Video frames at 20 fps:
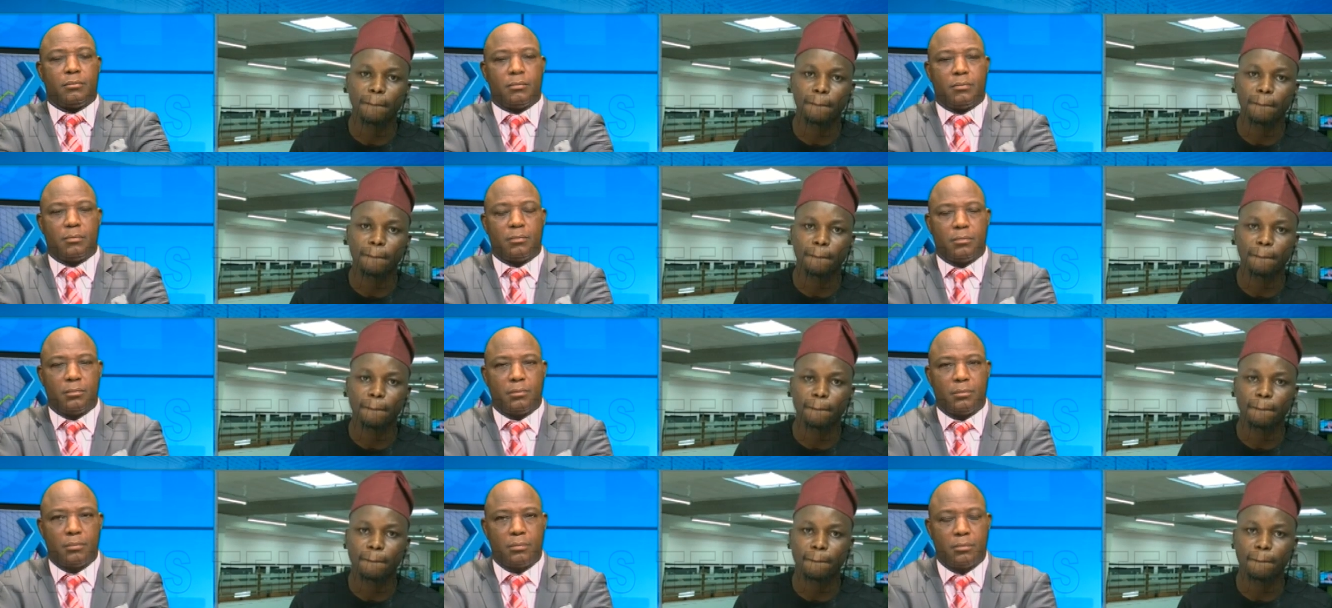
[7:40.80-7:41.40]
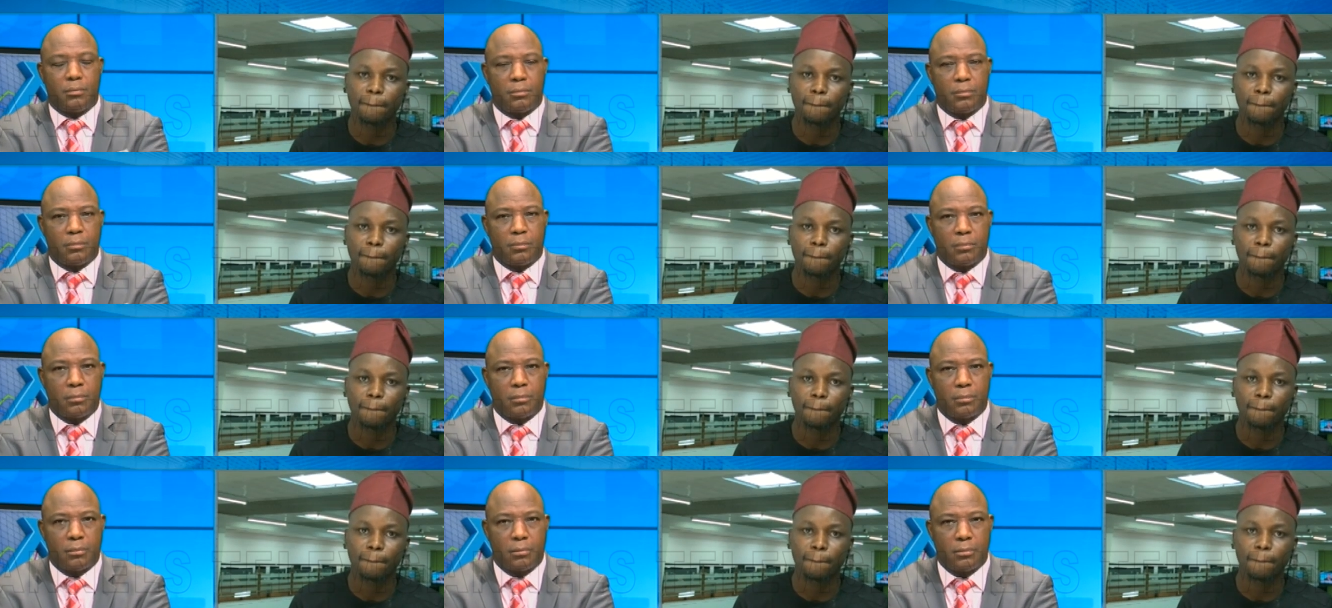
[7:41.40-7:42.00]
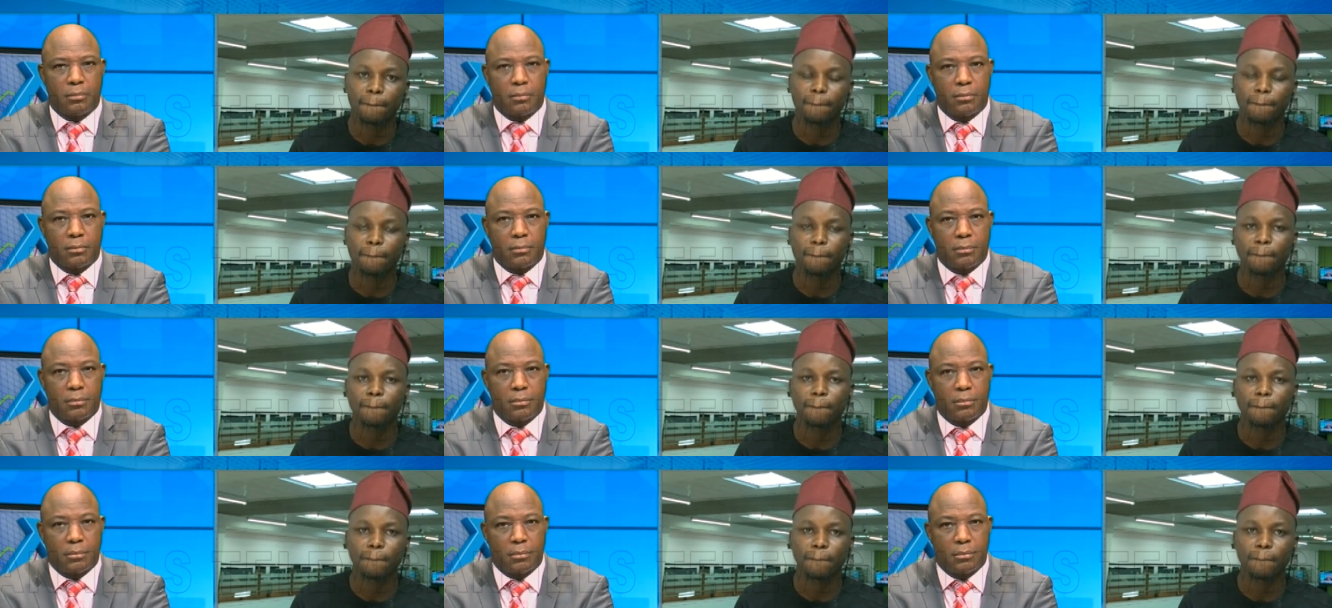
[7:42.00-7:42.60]

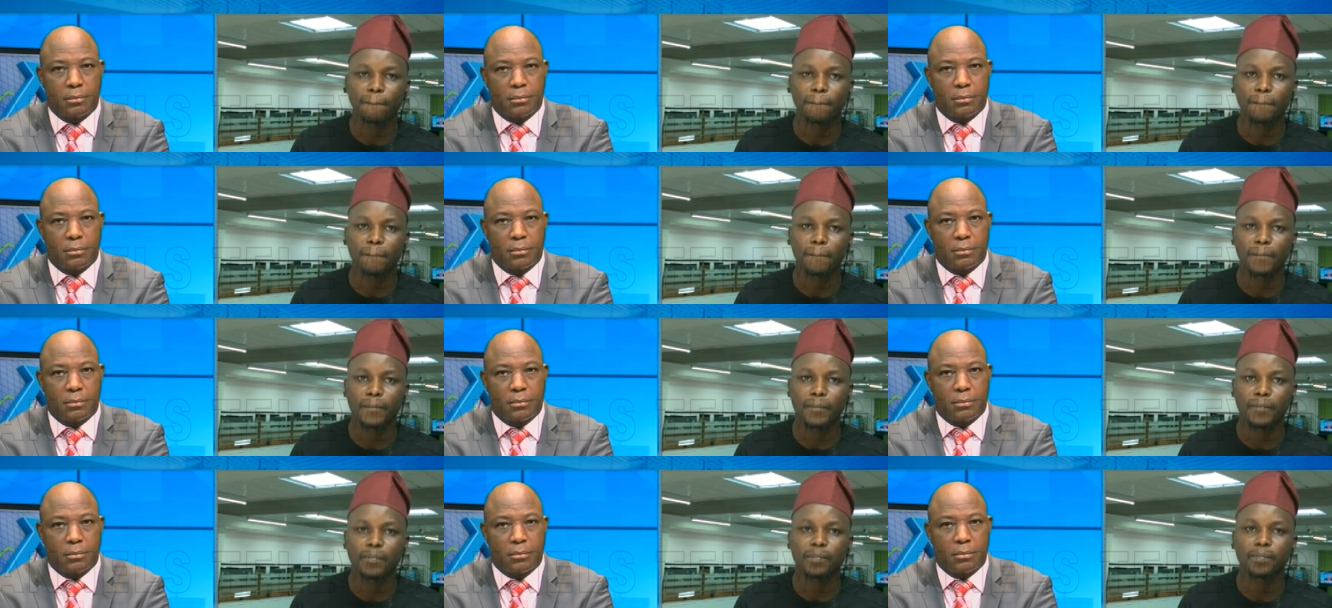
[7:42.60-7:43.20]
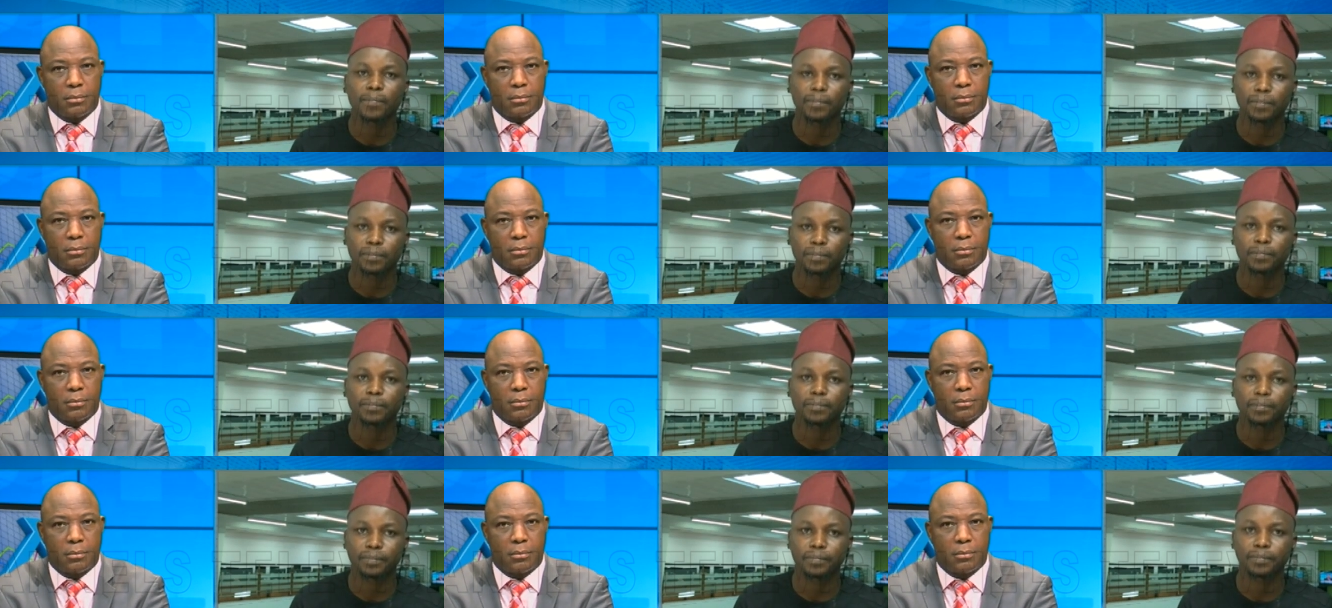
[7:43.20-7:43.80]
(silence)